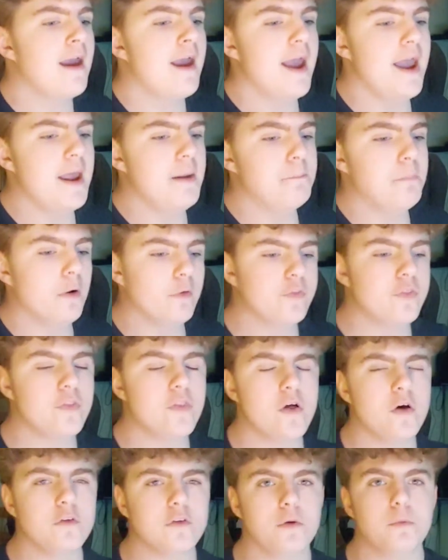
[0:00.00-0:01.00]
and both of
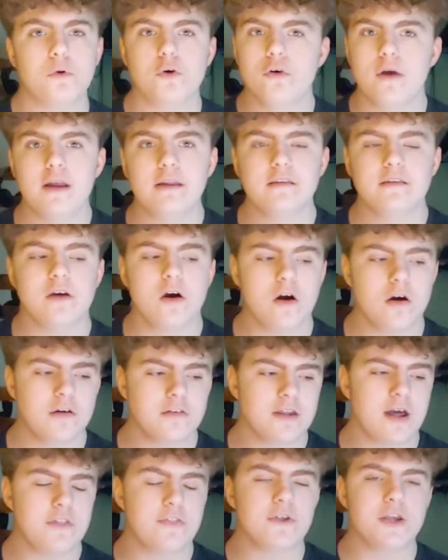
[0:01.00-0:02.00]
those are great
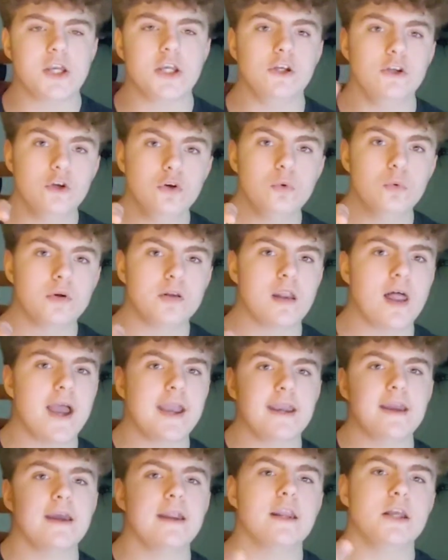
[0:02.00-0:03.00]
songs. I think you would
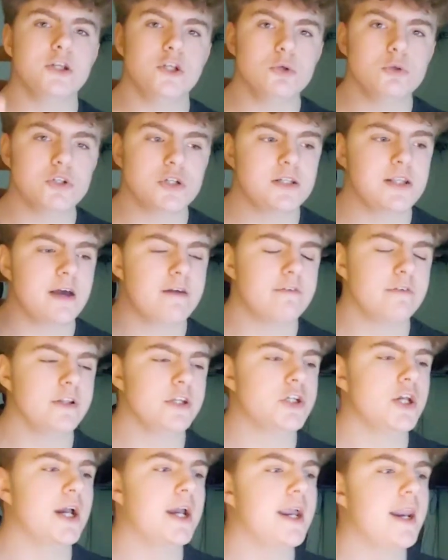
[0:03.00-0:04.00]
like it, and you should definitely
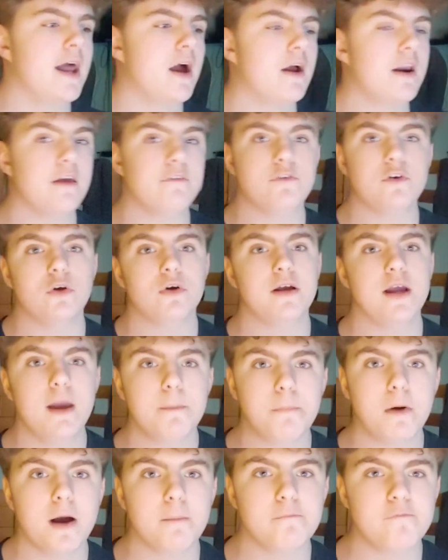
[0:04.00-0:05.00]
check it out if you're a
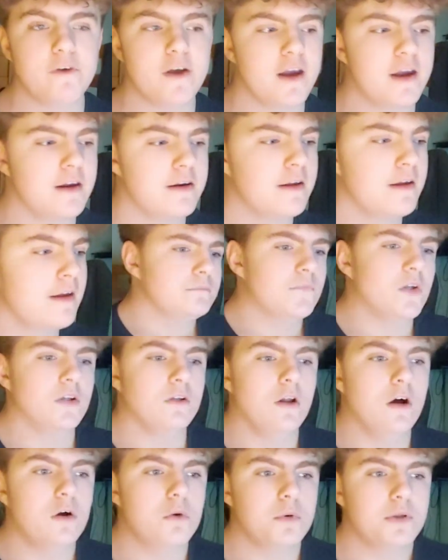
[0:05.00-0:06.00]
hip-hop fan.
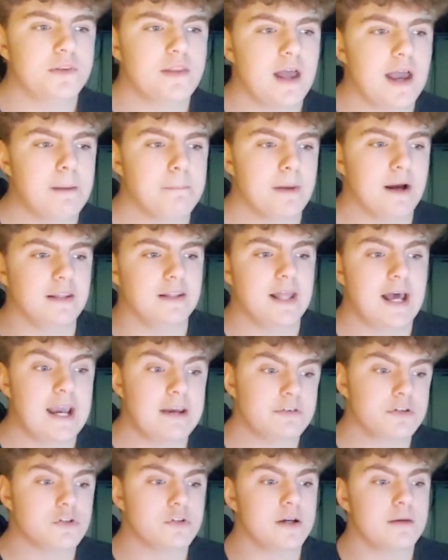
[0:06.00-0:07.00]
Along with that, my
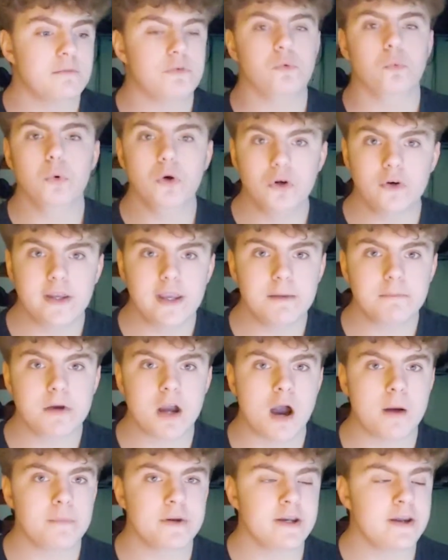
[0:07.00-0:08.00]
live streams will keep
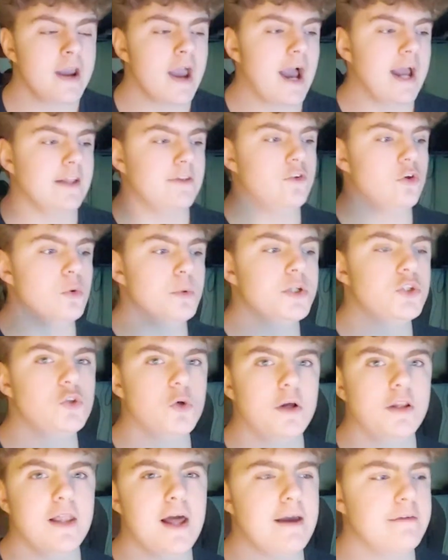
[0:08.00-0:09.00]
coming. I do
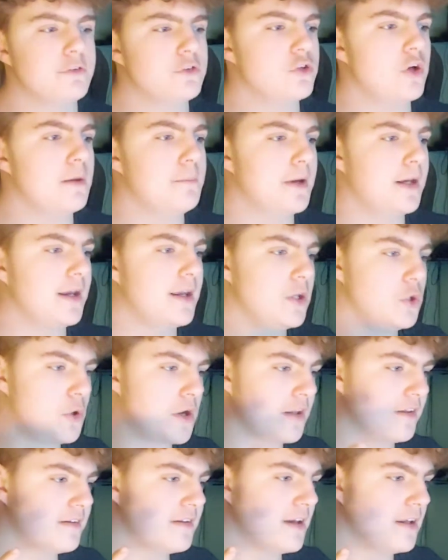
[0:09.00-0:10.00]
enjoy live streaming. You
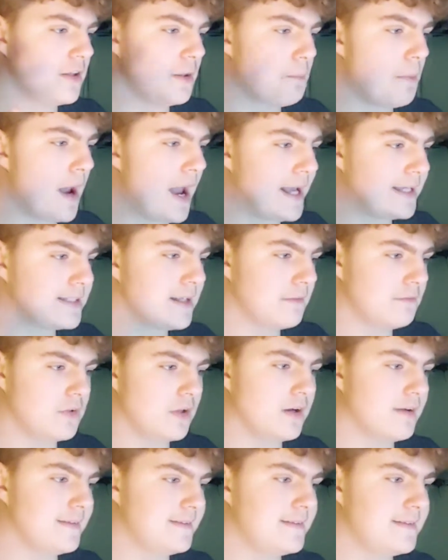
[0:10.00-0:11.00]
can see in the past I've
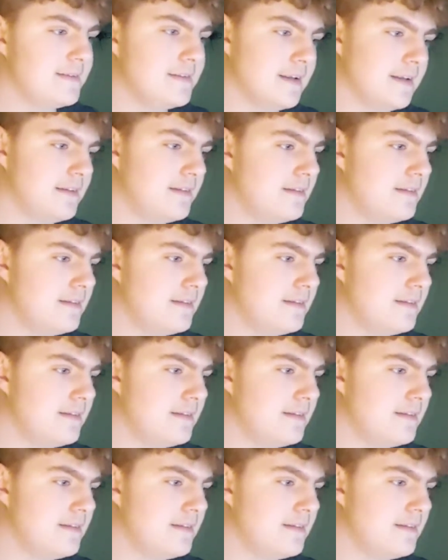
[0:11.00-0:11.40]
done the